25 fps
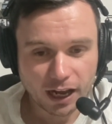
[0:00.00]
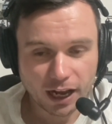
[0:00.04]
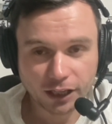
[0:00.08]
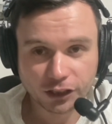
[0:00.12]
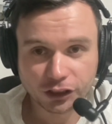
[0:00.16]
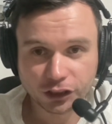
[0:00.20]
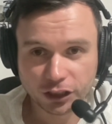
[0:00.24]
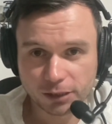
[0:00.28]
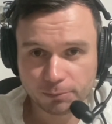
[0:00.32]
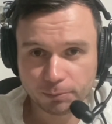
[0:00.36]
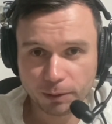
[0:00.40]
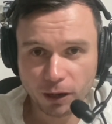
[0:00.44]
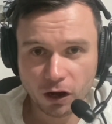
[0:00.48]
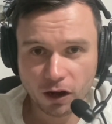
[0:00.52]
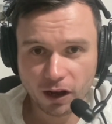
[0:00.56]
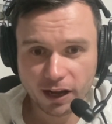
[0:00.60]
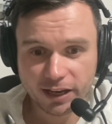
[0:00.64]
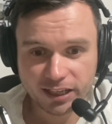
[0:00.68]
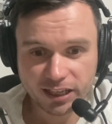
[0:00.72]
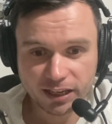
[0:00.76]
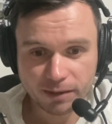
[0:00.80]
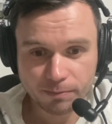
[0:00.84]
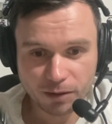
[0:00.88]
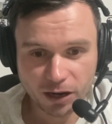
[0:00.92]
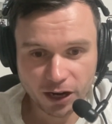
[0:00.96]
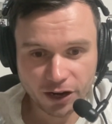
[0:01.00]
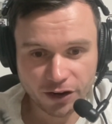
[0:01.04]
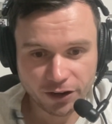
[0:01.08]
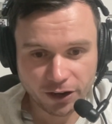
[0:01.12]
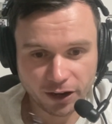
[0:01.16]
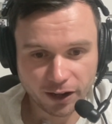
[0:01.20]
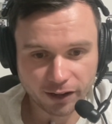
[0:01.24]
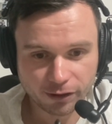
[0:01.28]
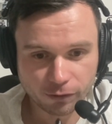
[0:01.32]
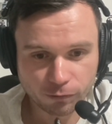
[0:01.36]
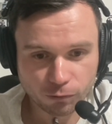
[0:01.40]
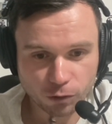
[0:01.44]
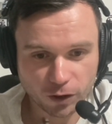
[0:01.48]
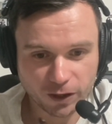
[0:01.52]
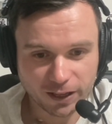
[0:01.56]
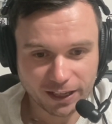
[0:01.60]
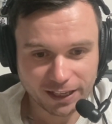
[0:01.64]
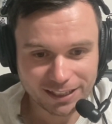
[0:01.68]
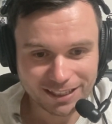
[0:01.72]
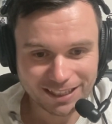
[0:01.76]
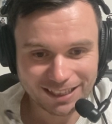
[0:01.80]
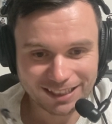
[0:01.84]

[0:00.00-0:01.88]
Just behind him, another rookie